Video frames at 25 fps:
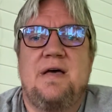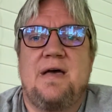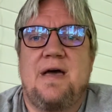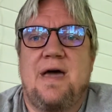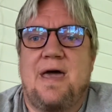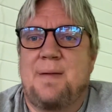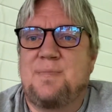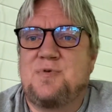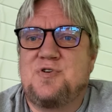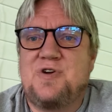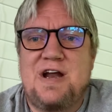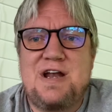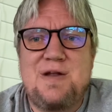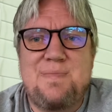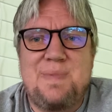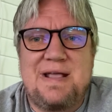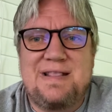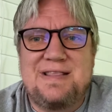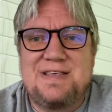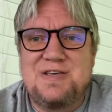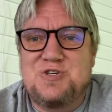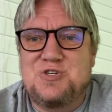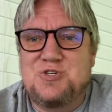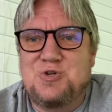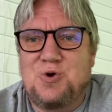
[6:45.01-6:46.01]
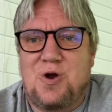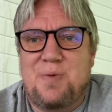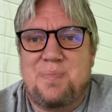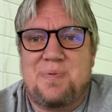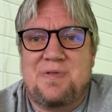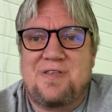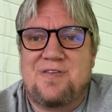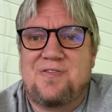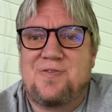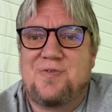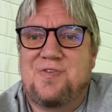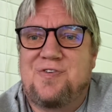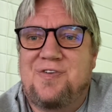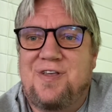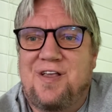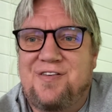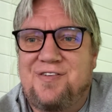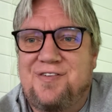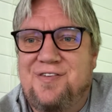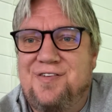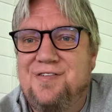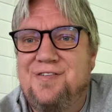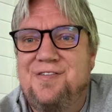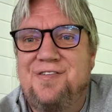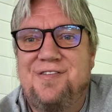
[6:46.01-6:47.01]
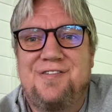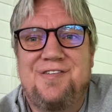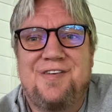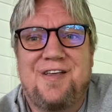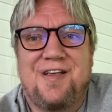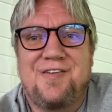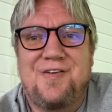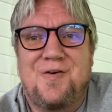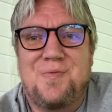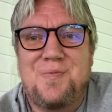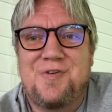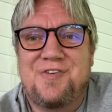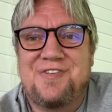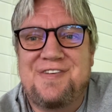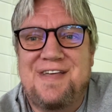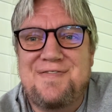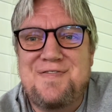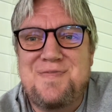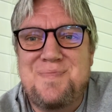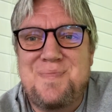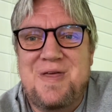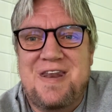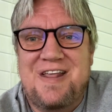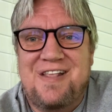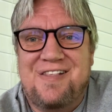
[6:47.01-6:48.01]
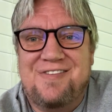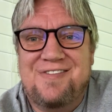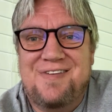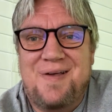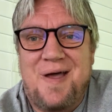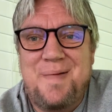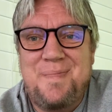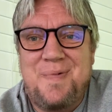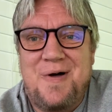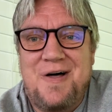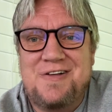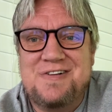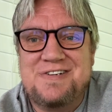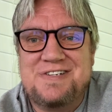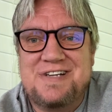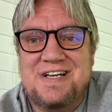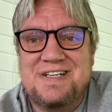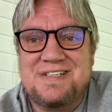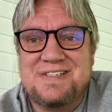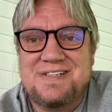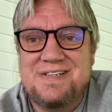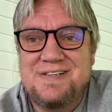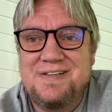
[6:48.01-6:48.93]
And I'm trying to make these short, but this is six almost 7 minutes, so I apologize.